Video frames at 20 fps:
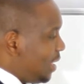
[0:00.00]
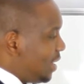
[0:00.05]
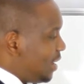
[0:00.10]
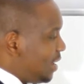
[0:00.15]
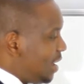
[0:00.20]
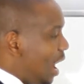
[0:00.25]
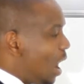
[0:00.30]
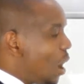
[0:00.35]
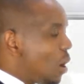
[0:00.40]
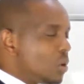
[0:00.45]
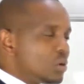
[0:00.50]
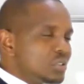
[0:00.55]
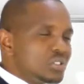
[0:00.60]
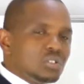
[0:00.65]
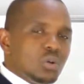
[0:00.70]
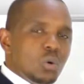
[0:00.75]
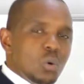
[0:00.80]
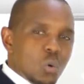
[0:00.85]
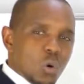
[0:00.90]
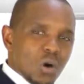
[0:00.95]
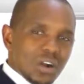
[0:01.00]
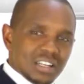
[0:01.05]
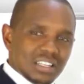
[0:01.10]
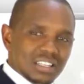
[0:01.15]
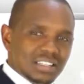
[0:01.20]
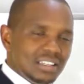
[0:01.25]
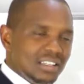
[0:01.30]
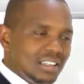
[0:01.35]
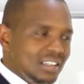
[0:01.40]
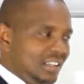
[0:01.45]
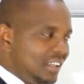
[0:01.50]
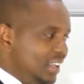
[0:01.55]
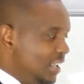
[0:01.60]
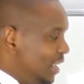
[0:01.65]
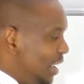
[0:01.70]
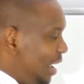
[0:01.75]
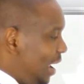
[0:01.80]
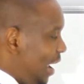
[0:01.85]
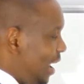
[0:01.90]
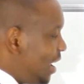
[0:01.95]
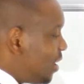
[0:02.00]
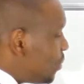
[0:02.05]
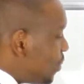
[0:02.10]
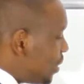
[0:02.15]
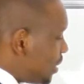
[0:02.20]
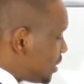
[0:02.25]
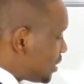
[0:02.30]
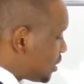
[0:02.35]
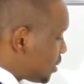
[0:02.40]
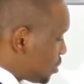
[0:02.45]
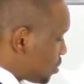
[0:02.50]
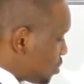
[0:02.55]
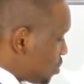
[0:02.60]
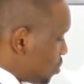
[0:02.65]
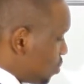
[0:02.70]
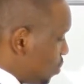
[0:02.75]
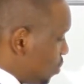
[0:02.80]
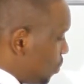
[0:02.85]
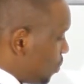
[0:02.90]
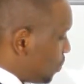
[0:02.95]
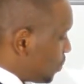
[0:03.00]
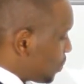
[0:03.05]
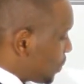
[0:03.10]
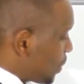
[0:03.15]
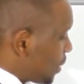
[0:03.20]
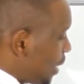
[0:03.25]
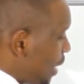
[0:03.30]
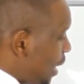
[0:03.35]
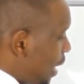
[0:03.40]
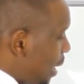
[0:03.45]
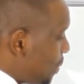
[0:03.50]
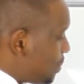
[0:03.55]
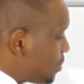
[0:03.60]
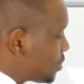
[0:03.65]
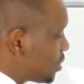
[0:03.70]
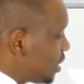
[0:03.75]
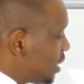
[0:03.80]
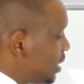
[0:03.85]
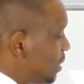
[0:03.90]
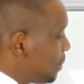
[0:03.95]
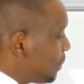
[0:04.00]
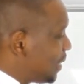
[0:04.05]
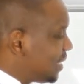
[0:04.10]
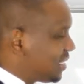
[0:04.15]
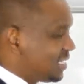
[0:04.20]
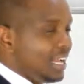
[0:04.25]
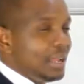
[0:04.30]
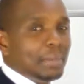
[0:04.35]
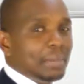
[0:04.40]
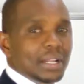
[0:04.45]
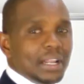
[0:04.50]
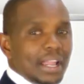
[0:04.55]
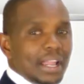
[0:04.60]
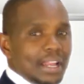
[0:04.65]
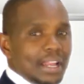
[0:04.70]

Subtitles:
now, so what? Anyway, it's true. I'm trading my time and